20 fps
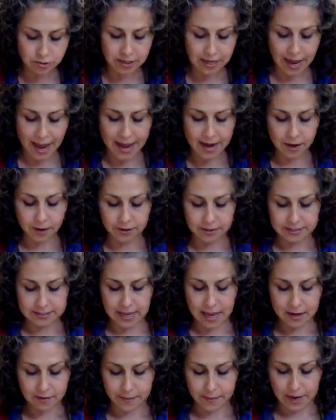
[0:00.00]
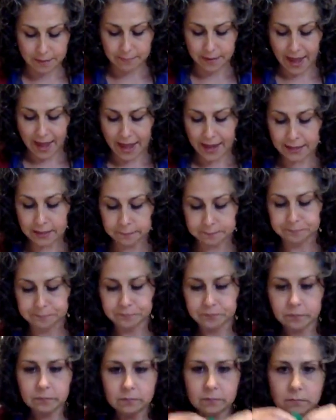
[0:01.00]
the air is out of my bag.
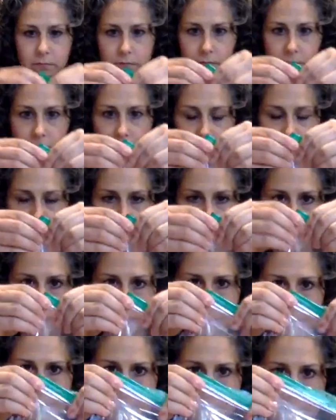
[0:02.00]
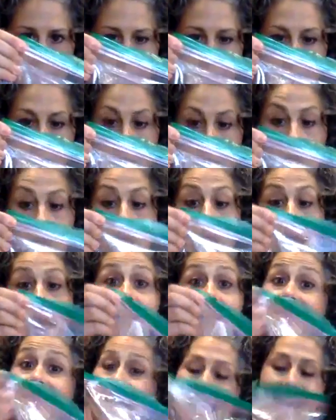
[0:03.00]
Okay.
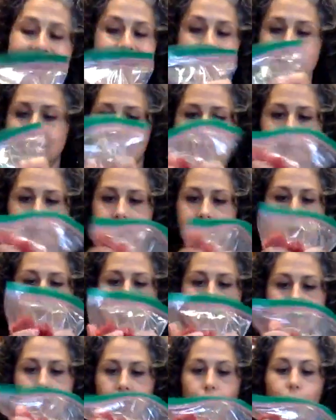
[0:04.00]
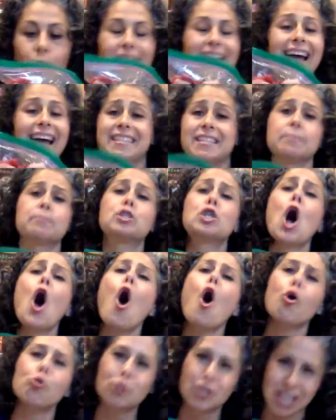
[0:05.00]
And then we got some
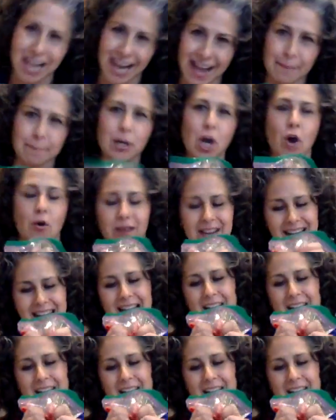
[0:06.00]
toe jam going